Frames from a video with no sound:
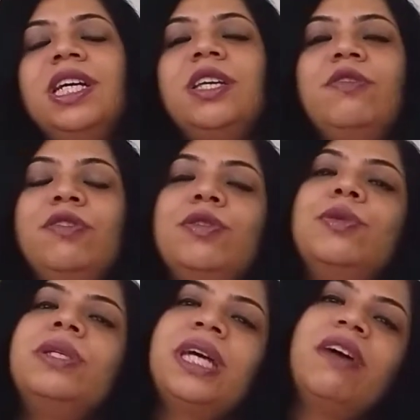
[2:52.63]
If you
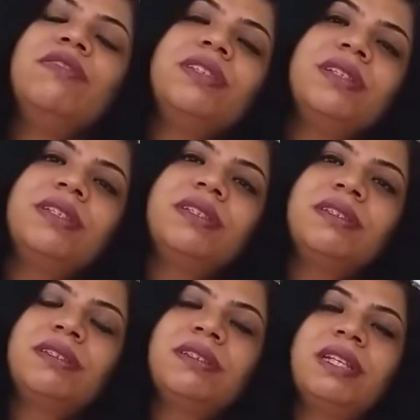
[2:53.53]
don't have
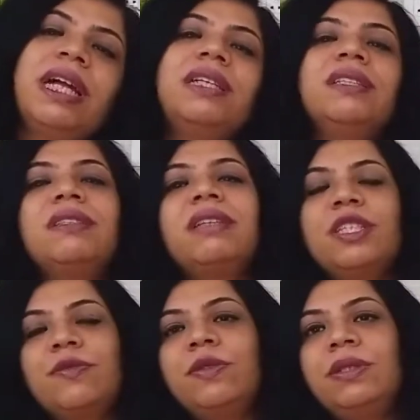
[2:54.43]
children, that is
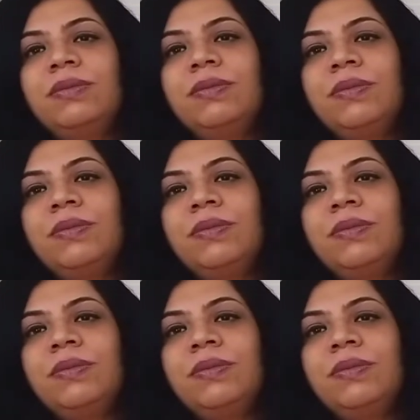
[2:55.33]
stressful.